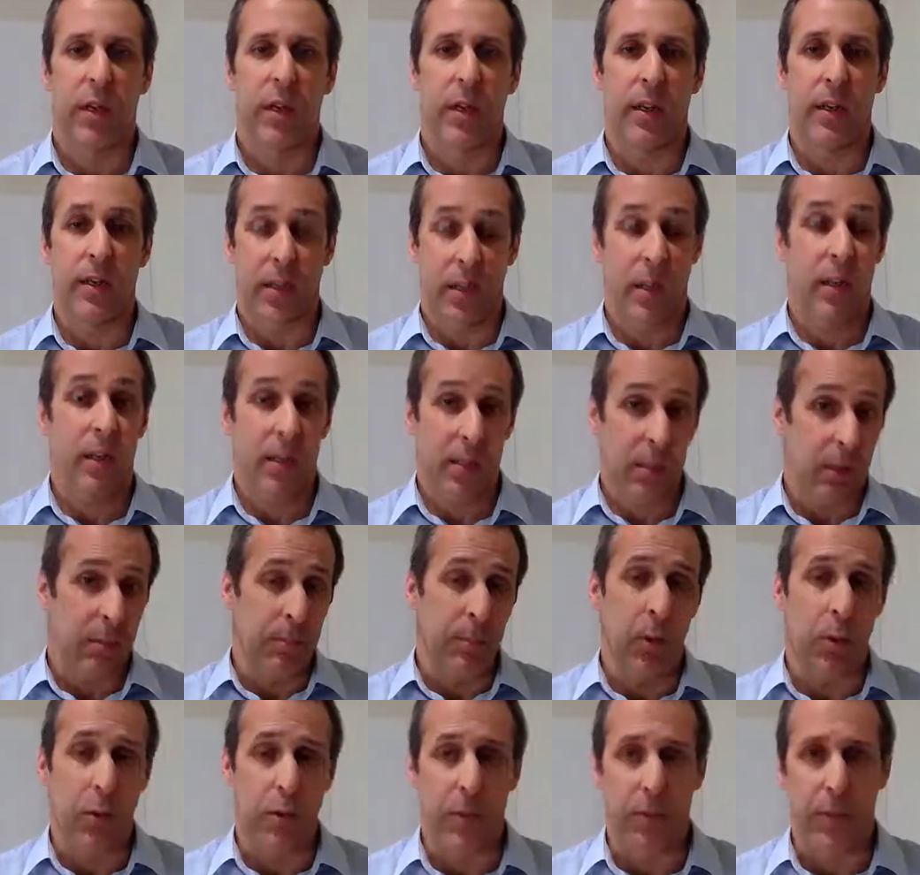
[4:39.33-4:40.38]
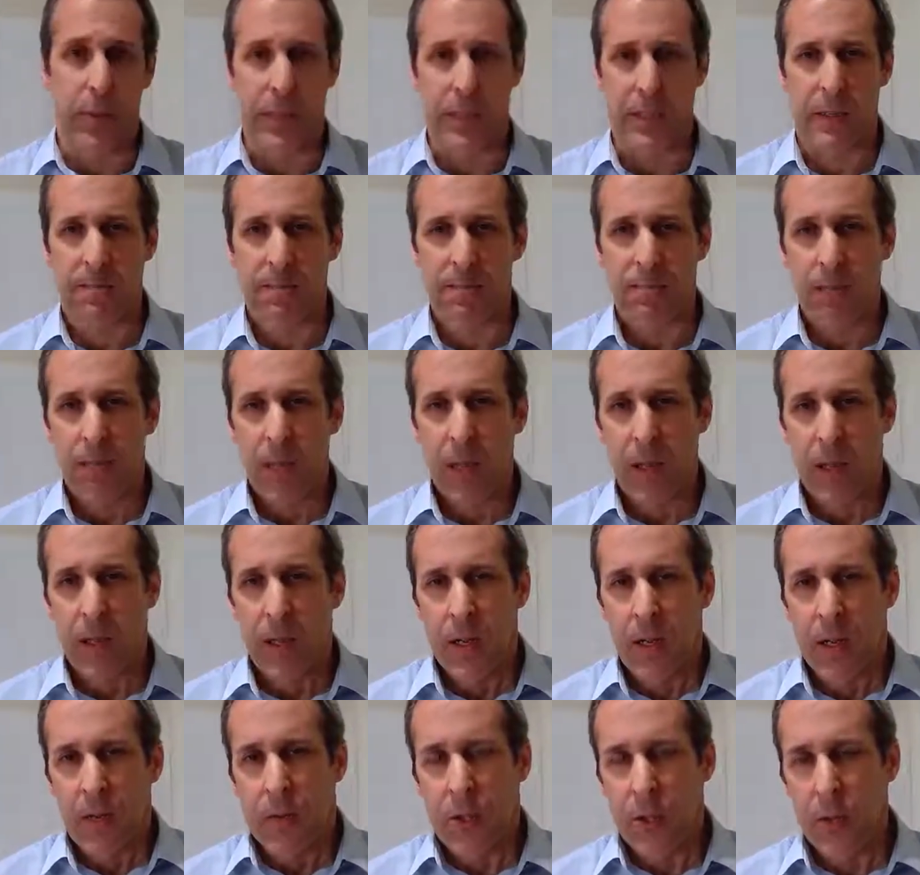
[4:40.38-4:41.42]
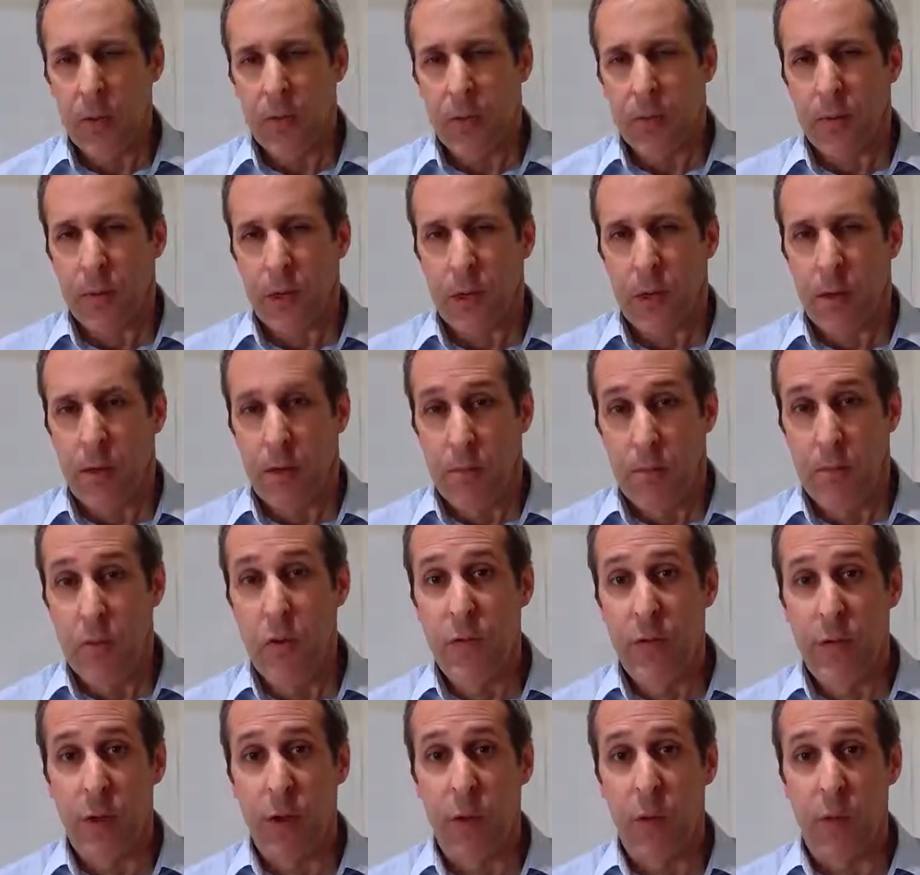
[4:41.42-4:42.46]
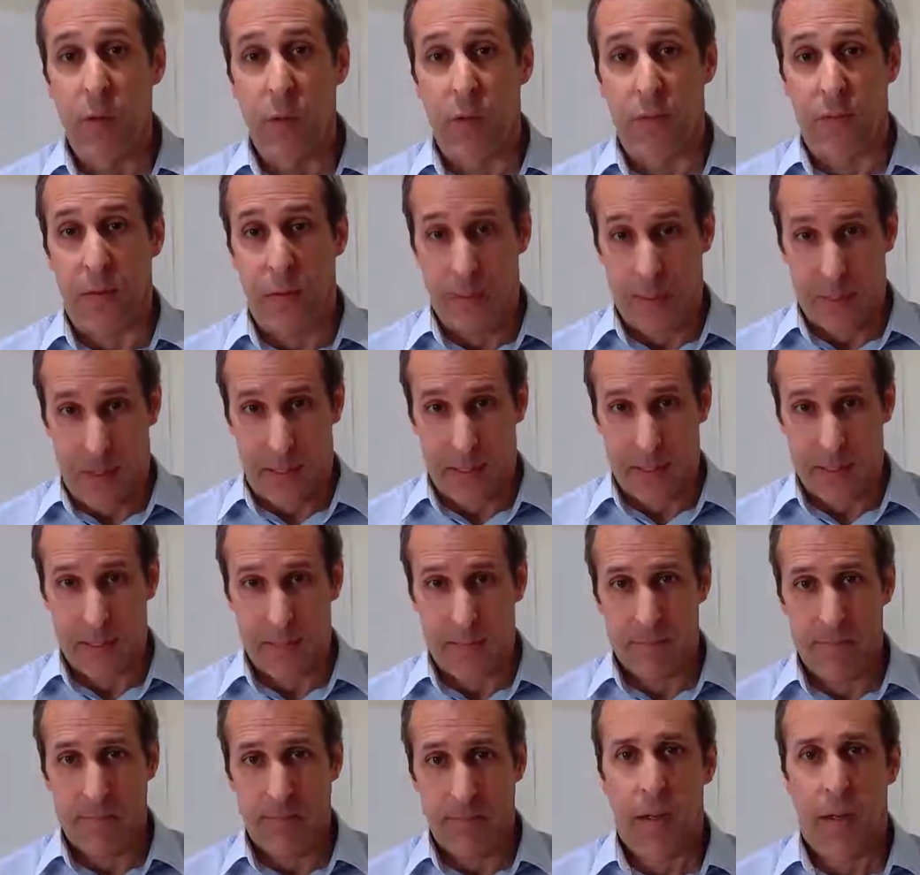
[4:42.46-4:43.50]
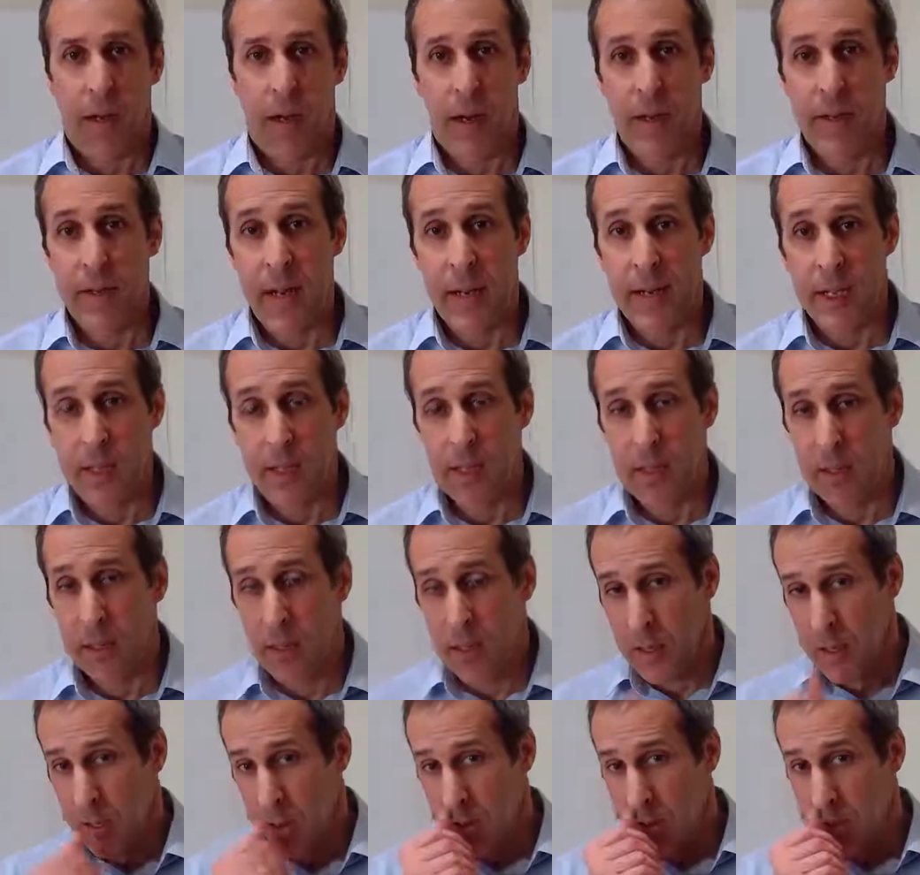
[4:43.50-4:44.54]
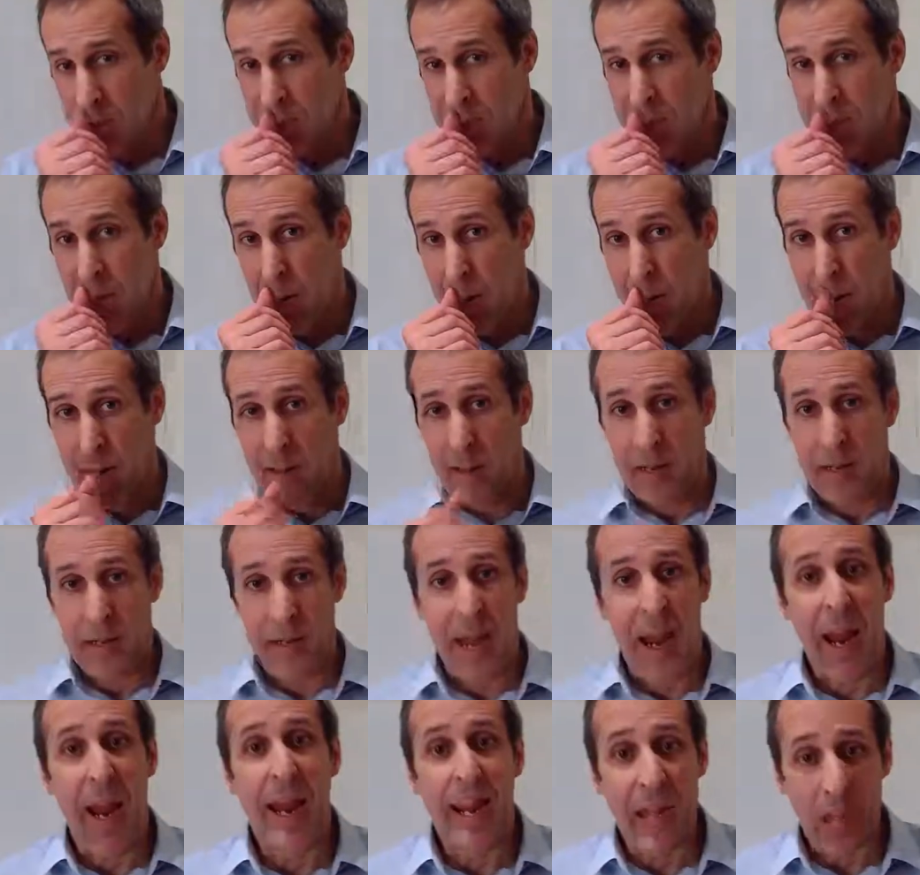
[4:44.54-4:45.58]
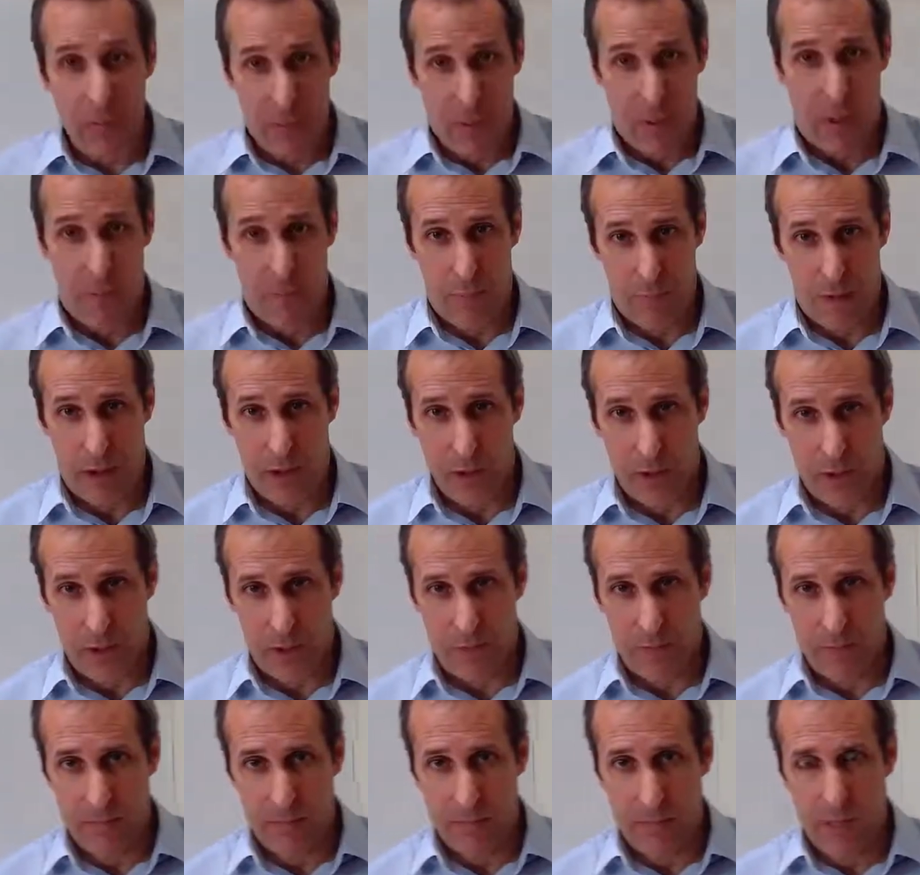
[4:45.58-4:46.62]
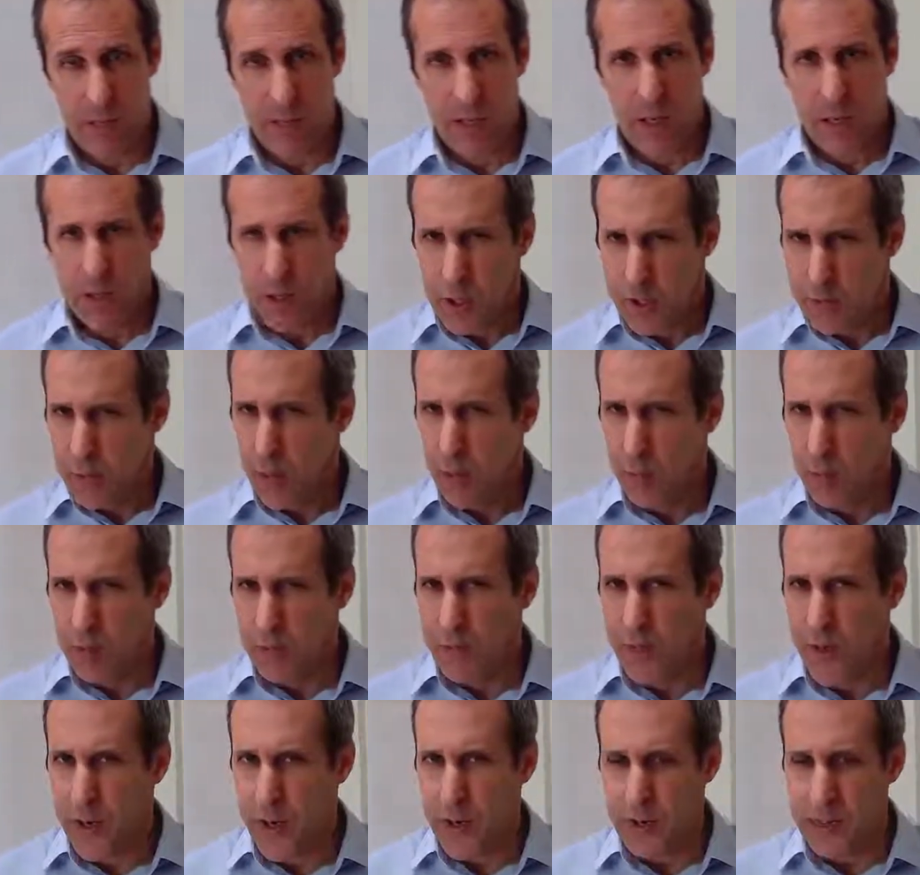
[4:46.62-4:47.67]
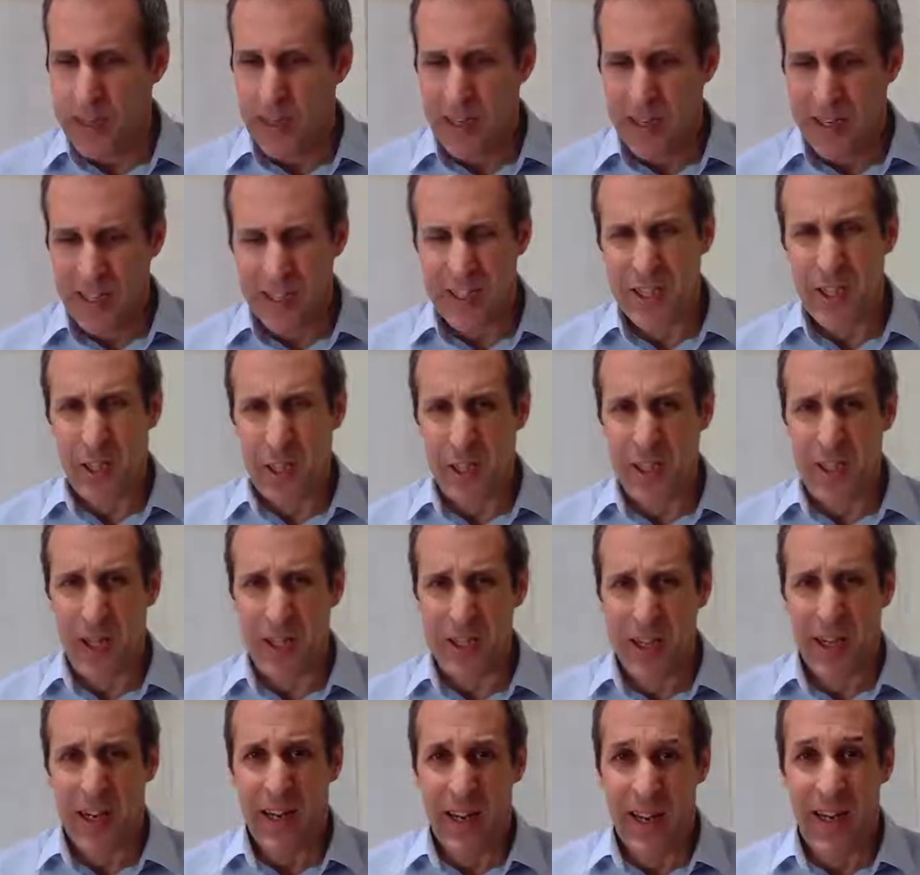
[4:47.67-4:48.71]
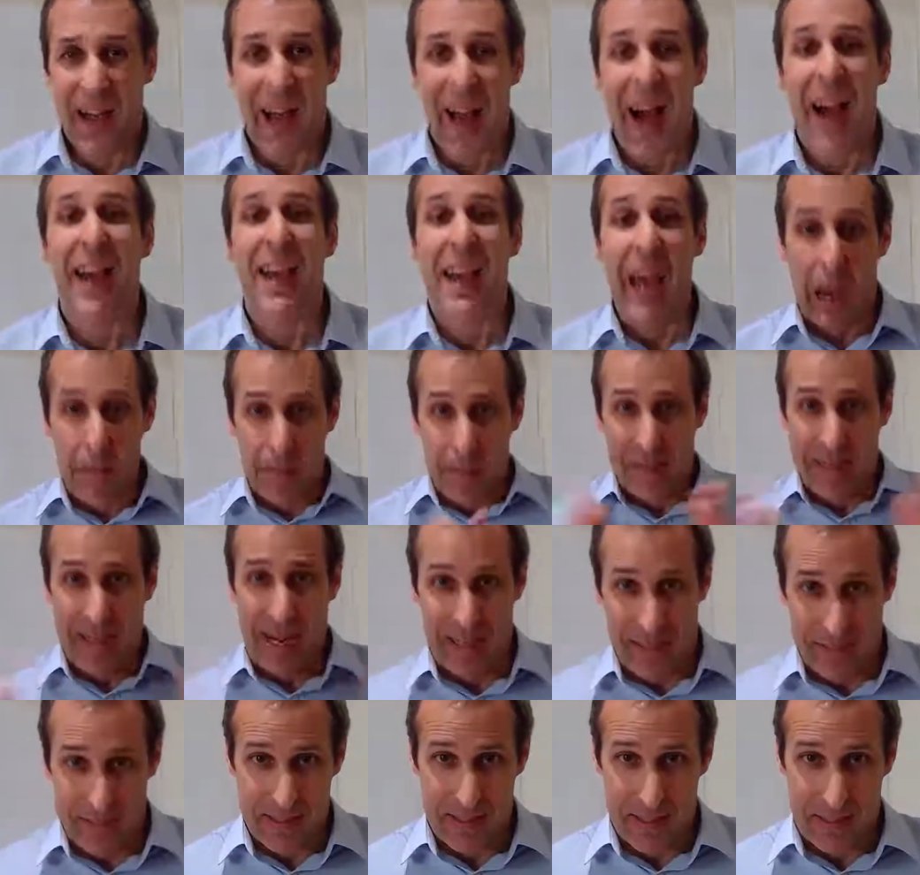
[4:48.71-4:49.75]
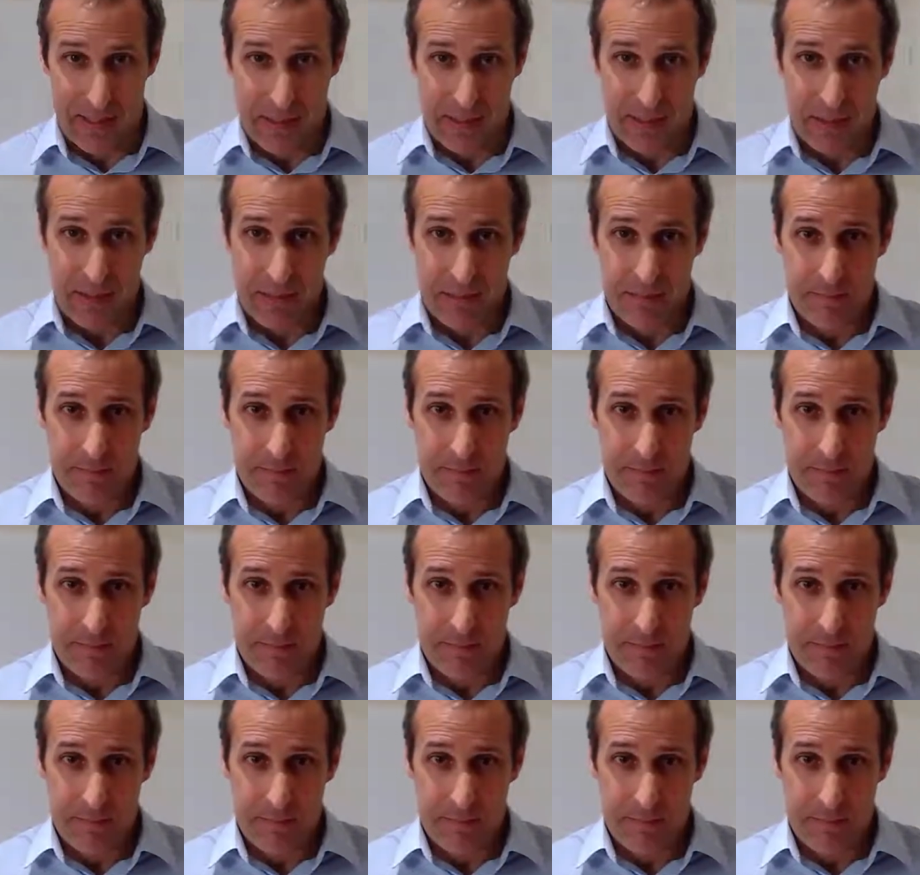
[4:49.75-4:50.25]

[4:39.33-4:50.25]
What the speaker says: is an important piece. So moving onward from that, a next step in any preparation, you might well have heard, is to conduct a gap analysis.